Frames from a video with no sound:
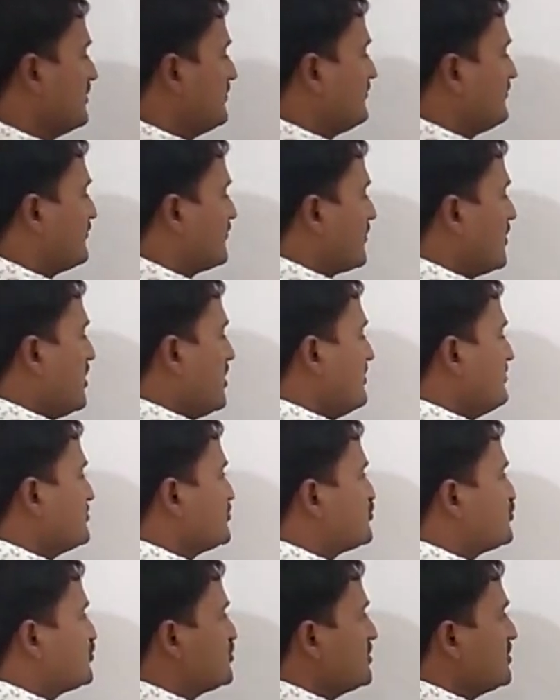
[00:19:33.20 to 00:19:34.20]

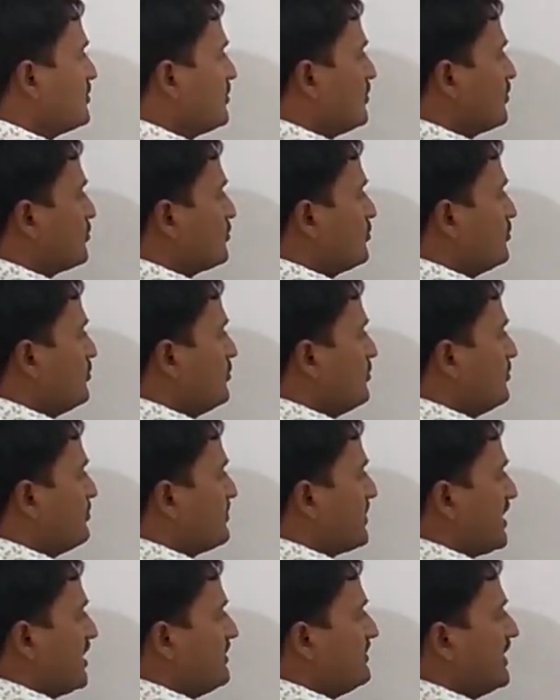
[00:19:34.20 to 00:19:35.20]
from 0 to
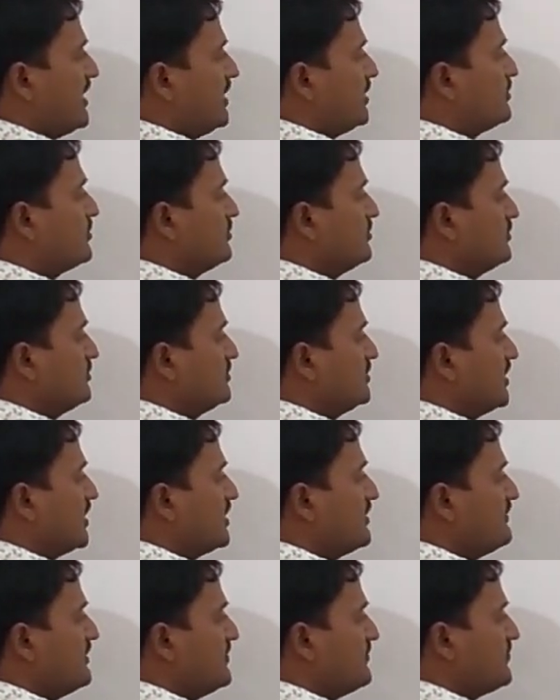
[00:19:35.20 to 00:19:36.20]
pi by 2 the
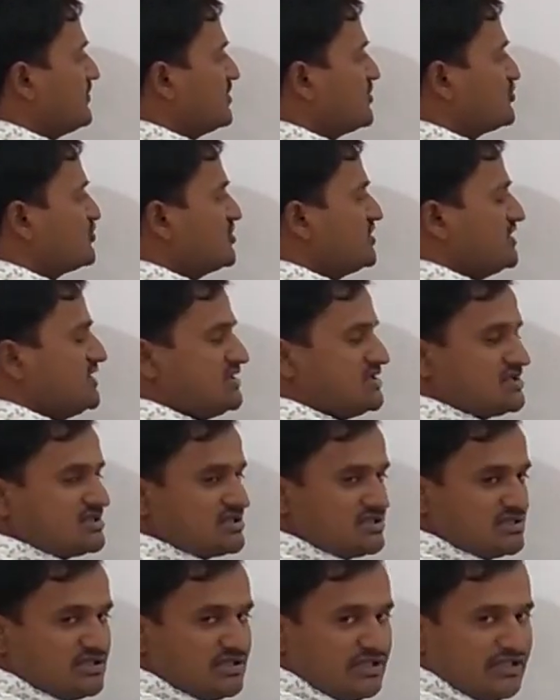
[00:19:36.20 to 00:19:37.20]
given function
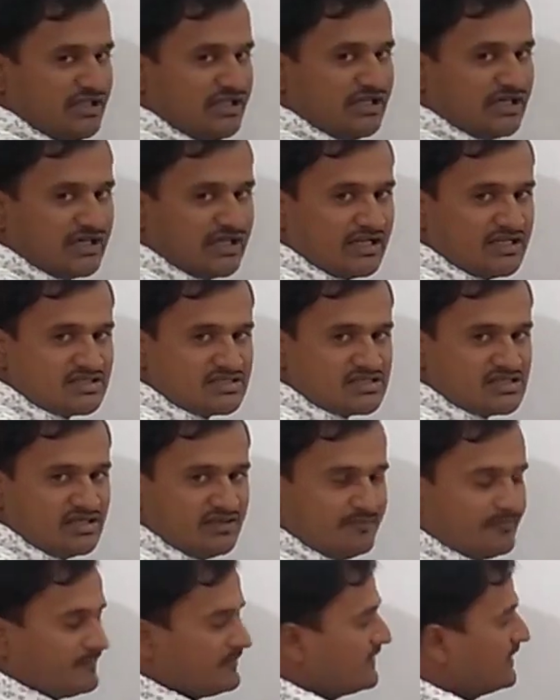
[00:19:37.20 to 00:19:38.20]
is
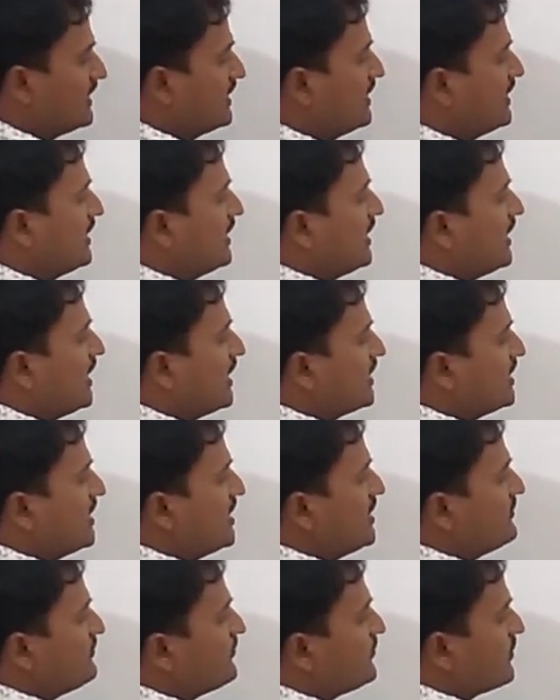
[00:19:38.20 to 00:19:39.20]
increasing.
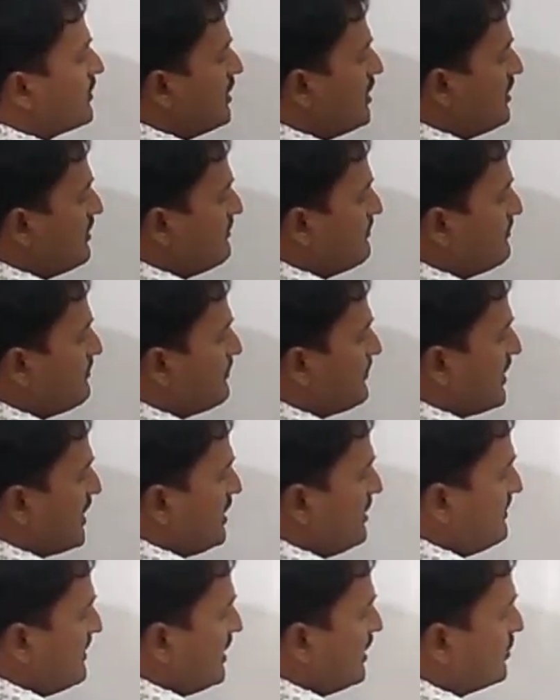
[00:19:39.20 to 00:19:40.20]
Again from
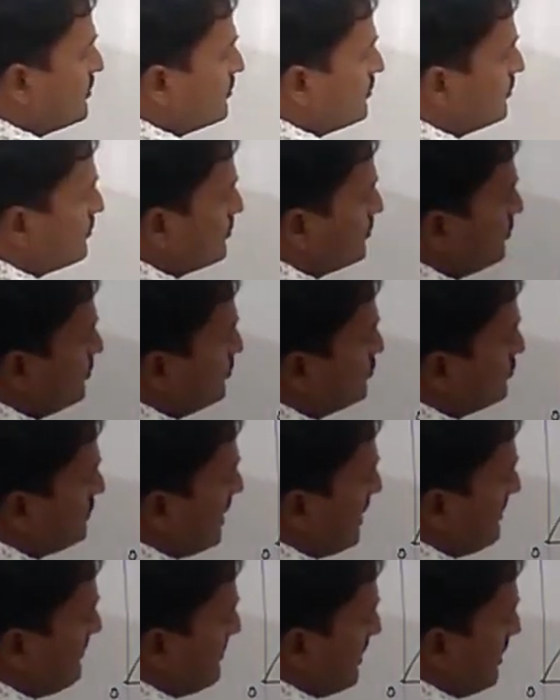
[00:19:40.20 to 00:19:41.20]
pi by 2 to
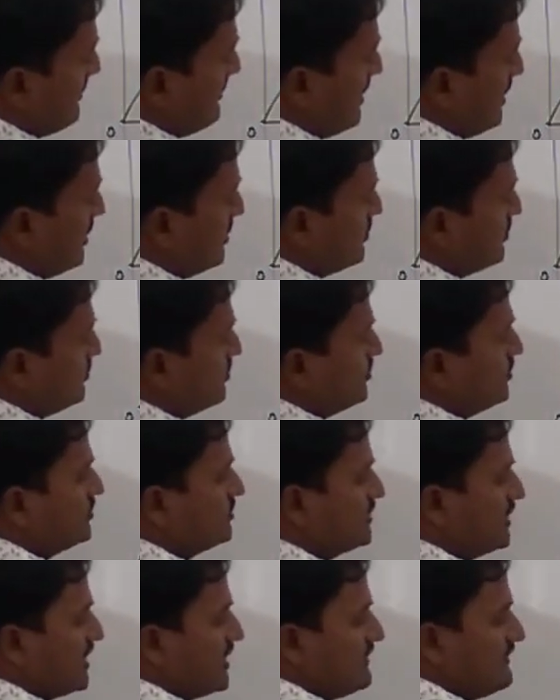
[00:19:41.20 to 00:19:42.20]
3 pi by
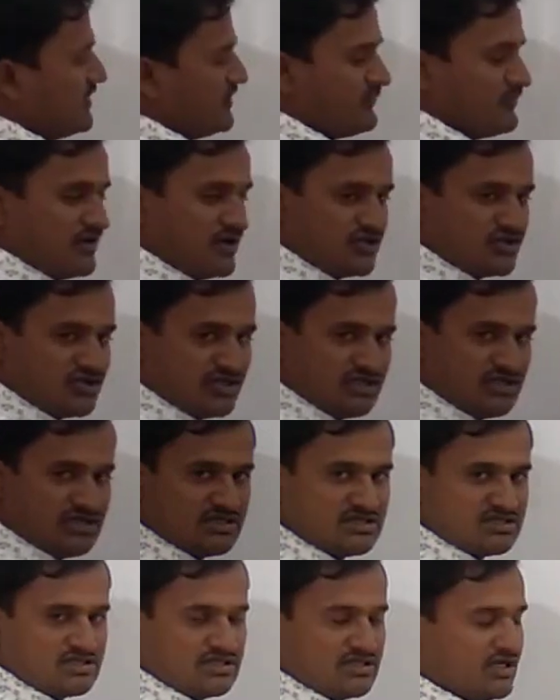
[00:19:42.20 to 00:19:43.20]
2 the given function
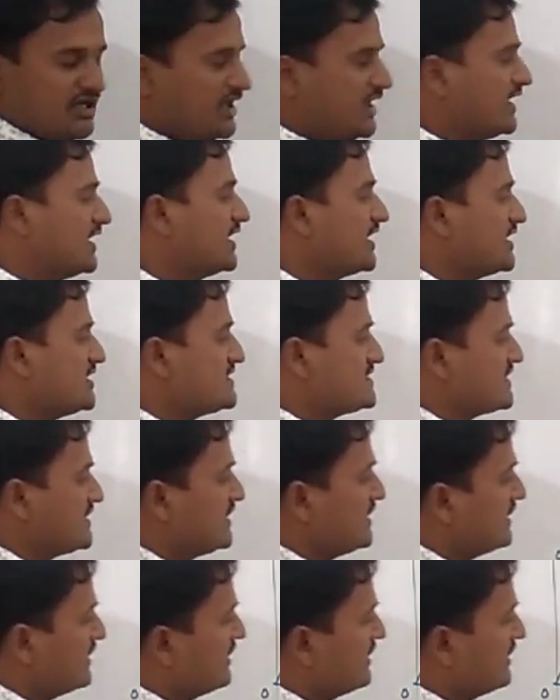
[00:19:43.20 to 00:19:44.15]
is decreasing.